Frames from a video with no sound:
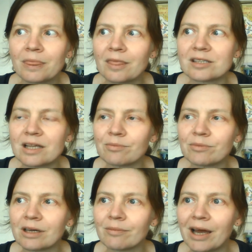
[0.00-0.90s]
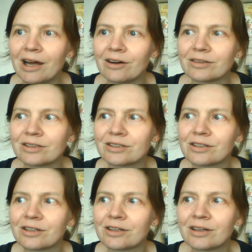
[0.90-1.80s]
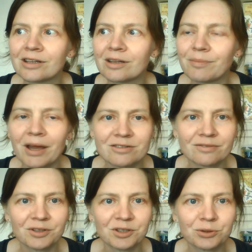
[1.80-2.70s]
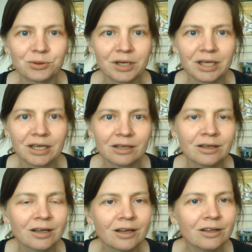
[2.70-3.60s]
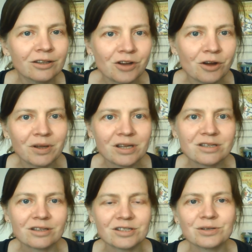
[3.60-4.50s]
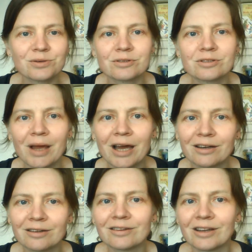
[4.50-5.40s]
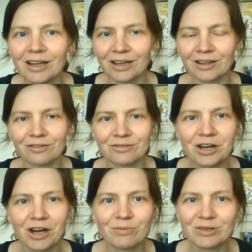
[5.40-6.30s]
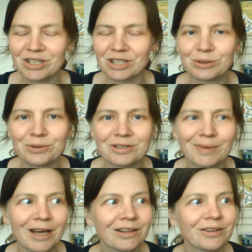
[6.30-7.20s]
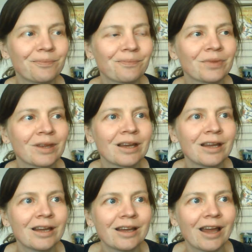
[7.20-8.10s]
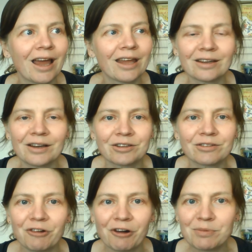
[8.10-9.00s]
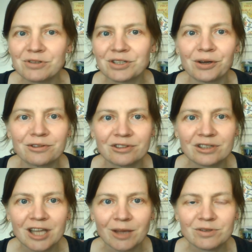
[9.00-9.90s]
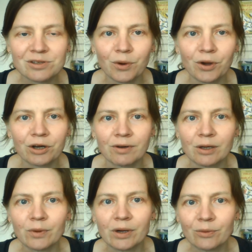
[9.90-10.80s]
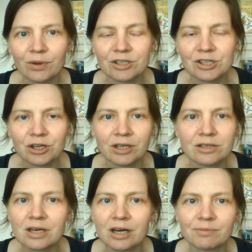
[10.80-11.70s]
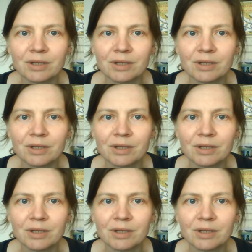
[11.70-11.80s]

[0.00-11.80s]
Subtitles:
something about the pace of her talking, the topics that she talks about, the length of time that she talks about them, and the length of her episodes that seems to work really well with the journeys that I've been